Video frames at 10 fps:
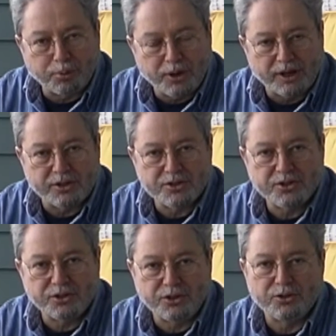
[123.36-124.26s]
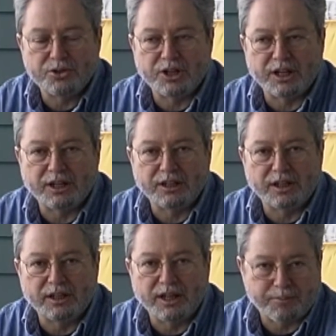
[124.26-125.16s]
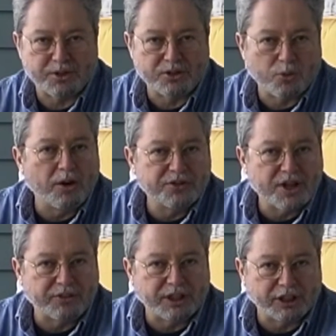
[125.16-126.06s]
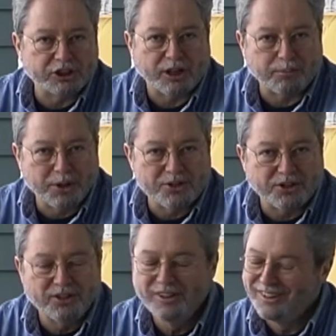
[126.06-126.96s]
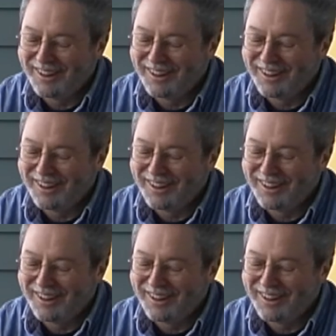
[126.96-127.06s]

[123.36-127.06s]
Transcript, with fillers: prints using an Epson 1270 inkjet printer.